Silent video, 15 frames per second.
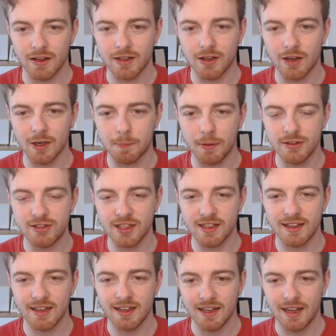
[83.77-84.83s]
Are you gonna punch
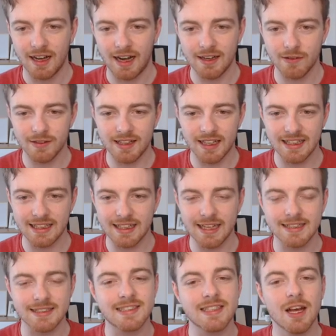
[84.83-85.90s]
it? I don't think he
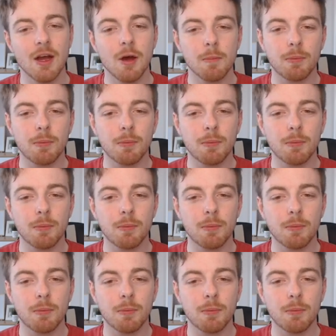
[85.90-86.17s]
is.